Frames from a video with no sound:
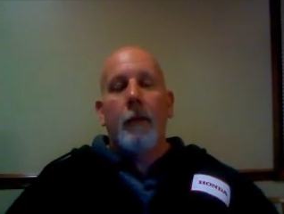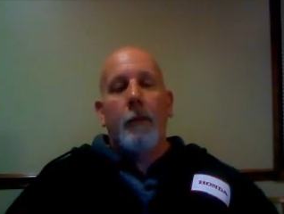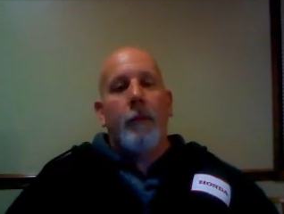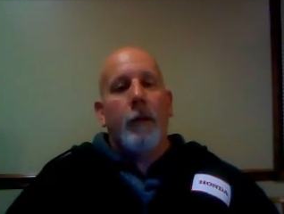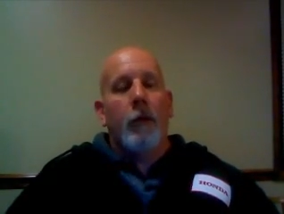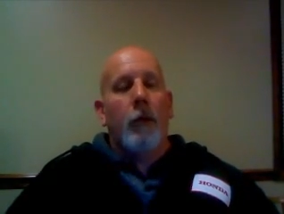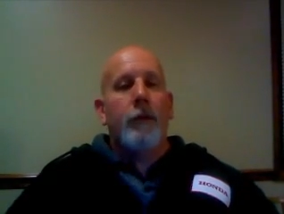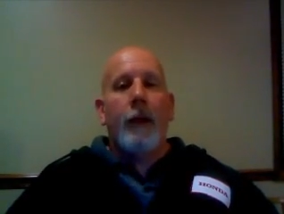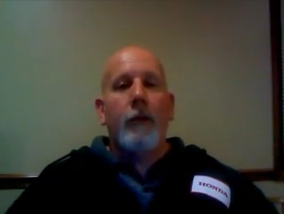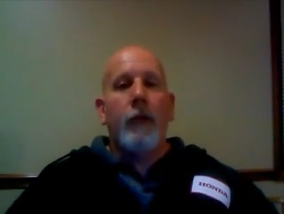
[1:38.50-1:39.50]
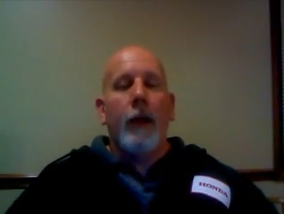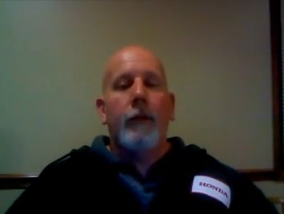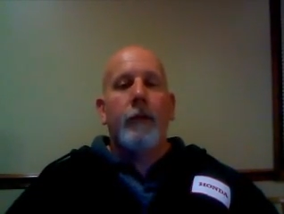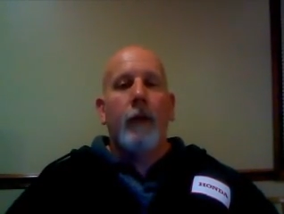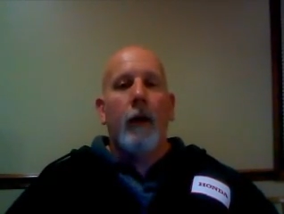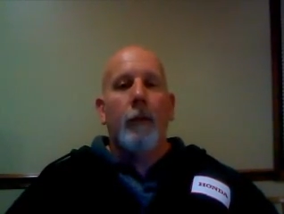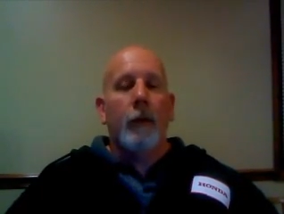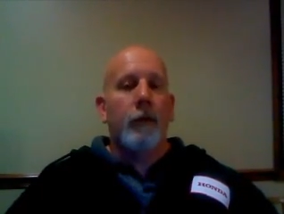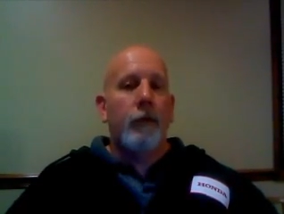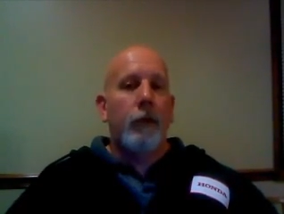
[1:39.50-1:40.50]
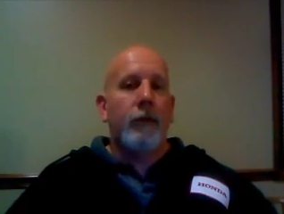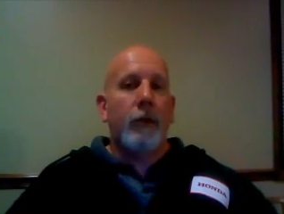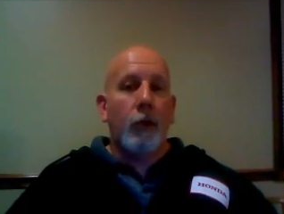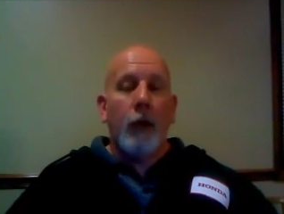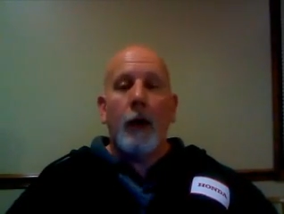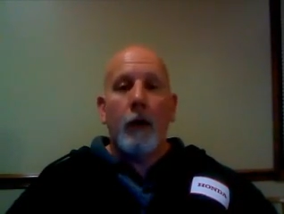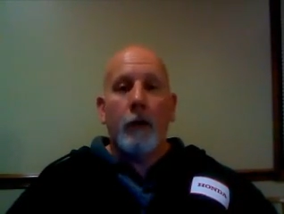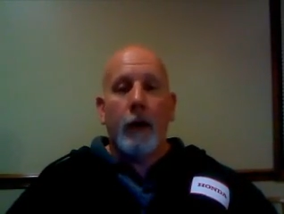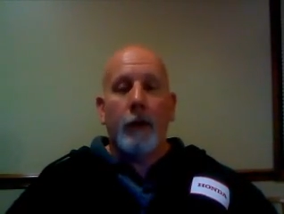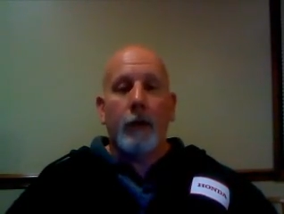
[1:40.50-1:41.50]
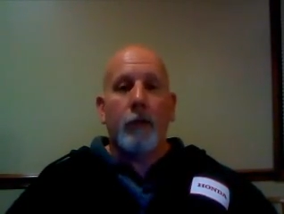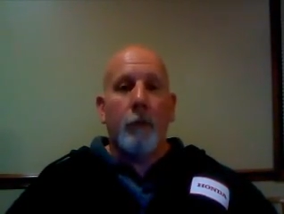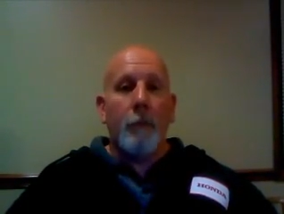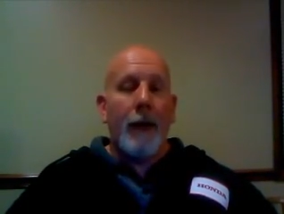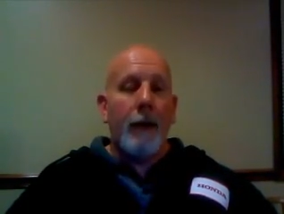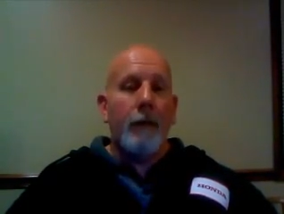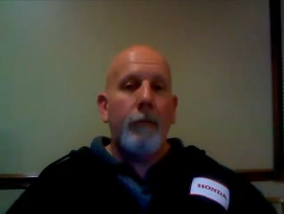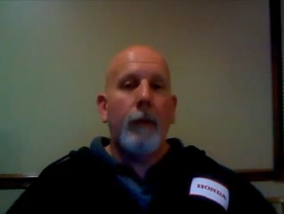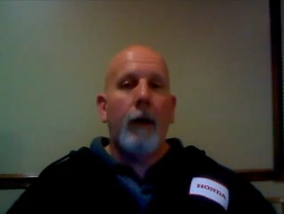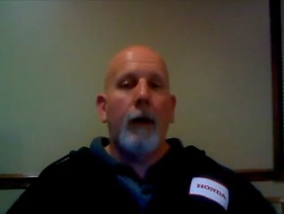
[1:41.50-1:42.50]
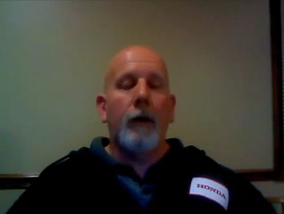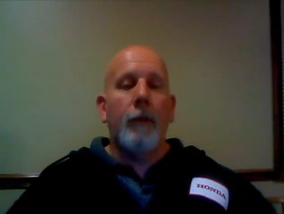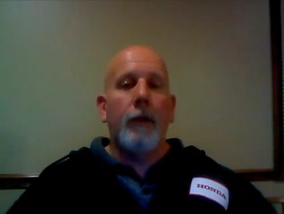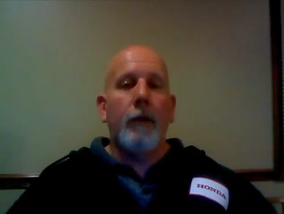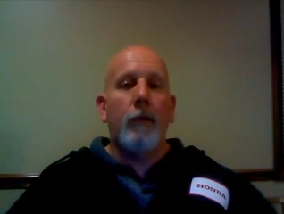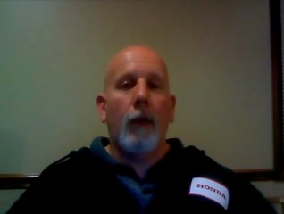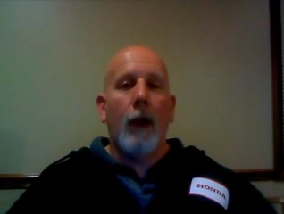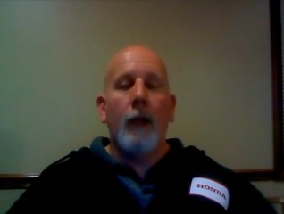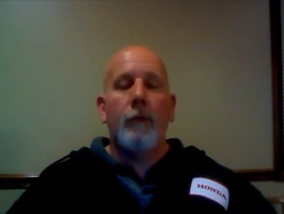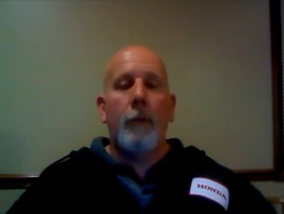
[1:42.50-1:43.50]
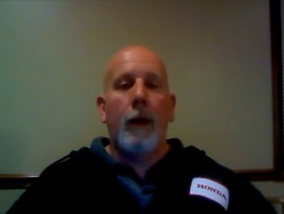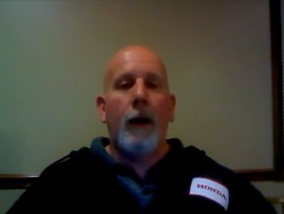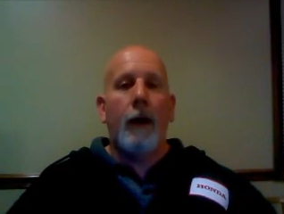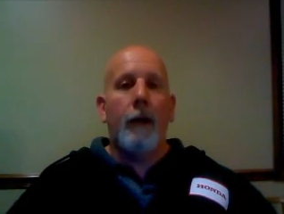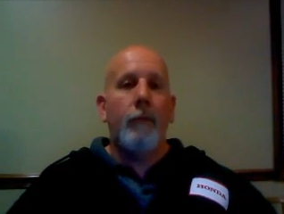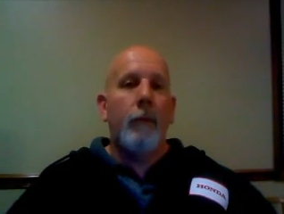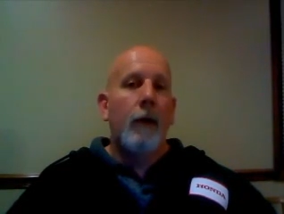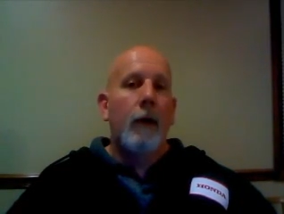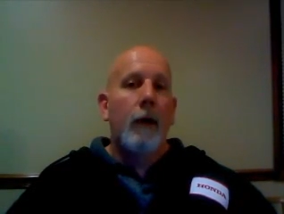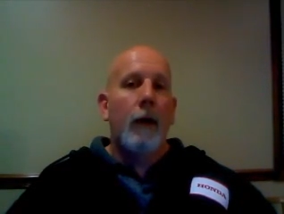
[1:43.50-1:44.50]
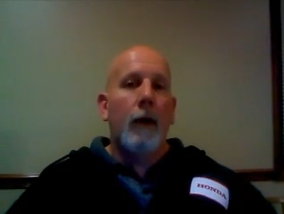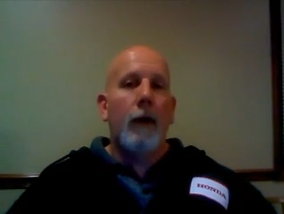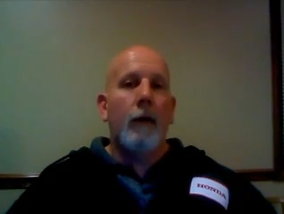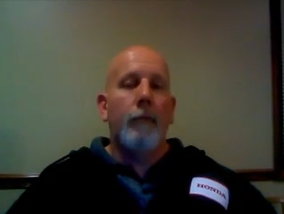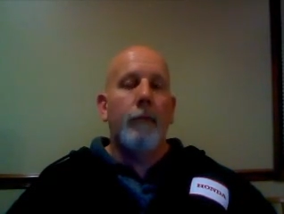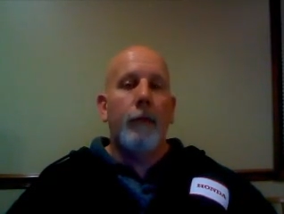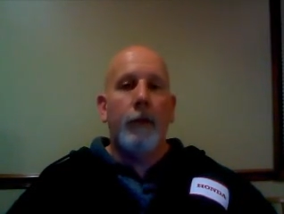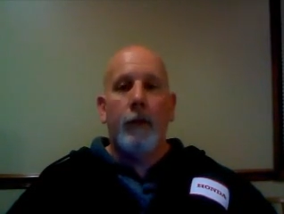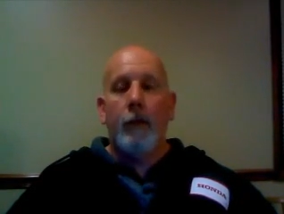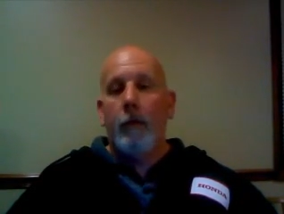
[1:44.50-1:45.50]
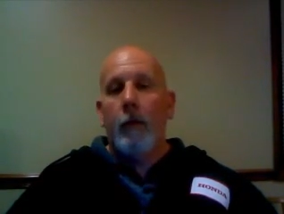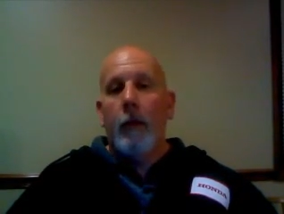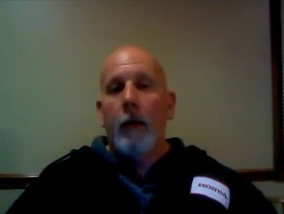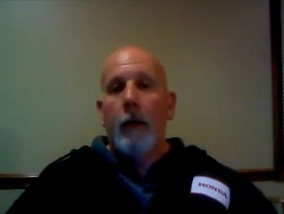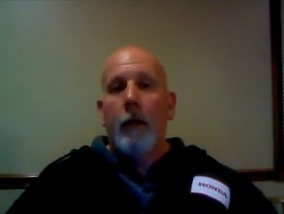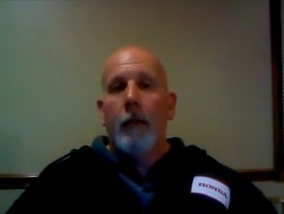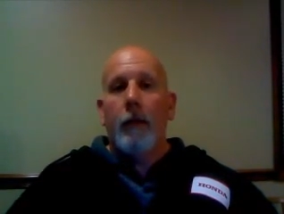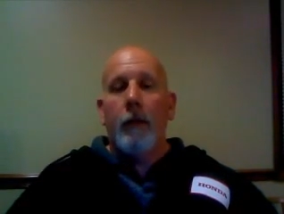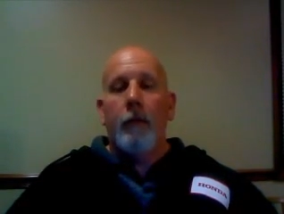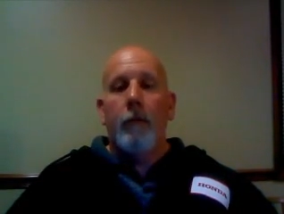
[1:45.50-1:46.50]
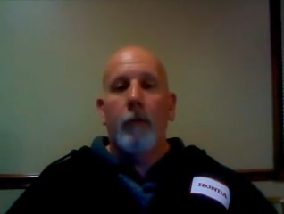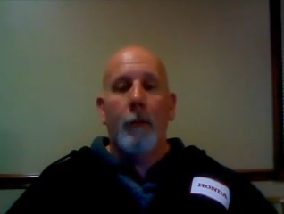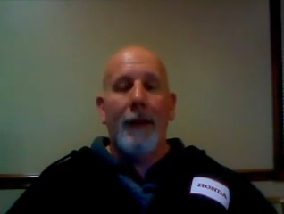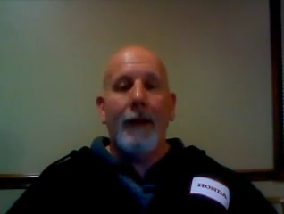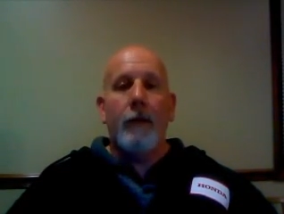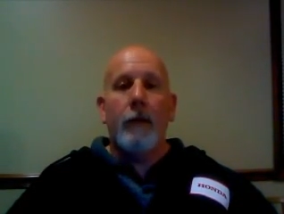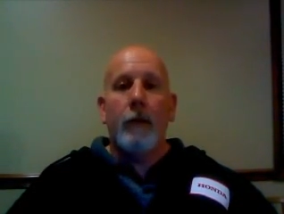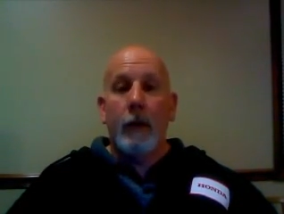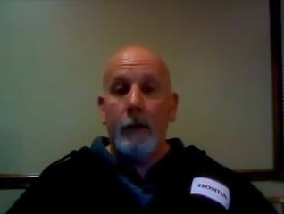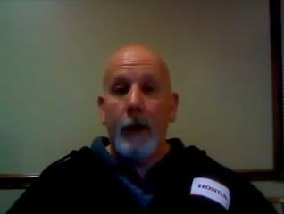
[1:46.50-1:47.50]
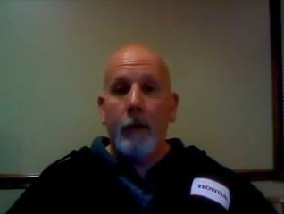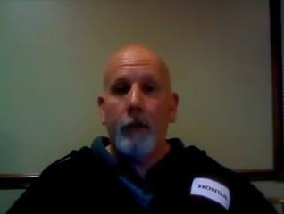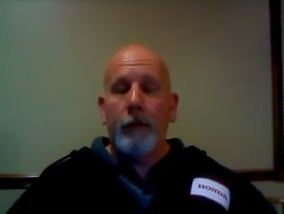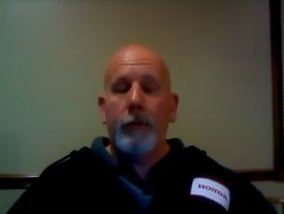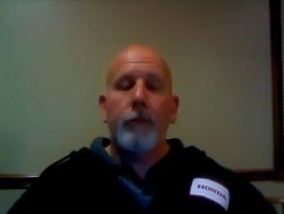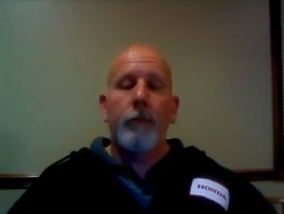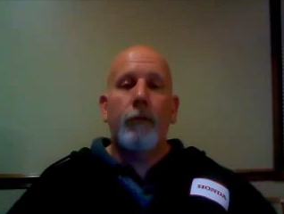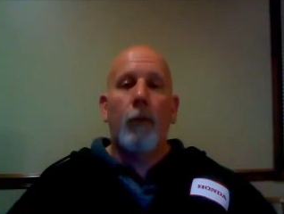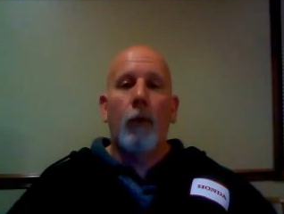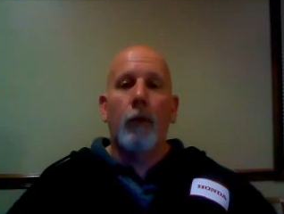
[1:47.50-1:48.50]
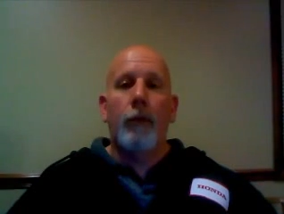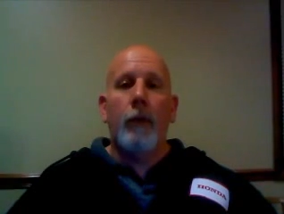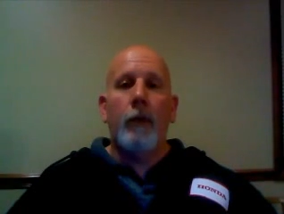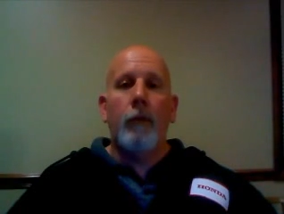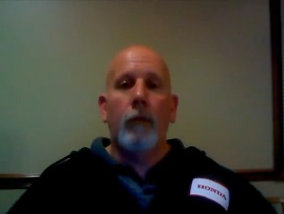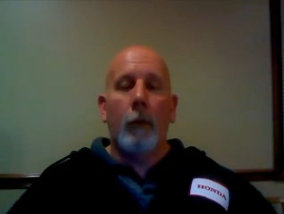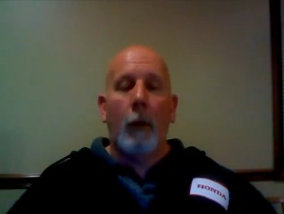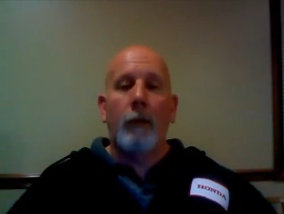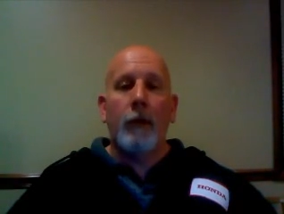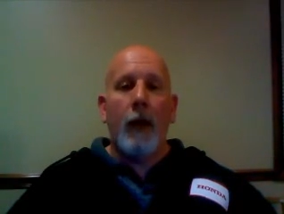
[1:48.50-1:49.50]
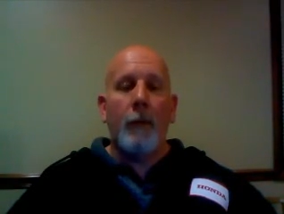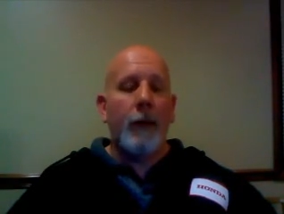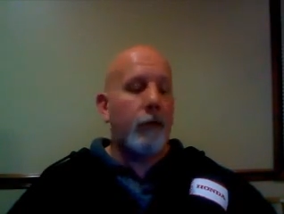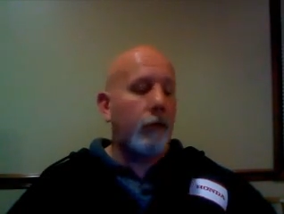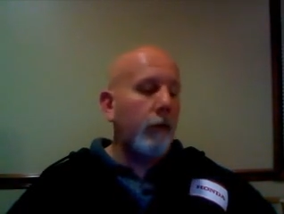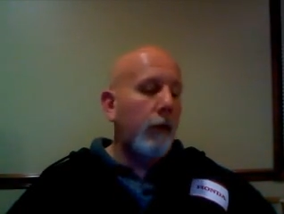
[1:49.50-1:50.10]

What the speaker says: There's always that chance. There's just under 900 delegates remaining to be grabbed by the remaining contenders for the Republican nomination.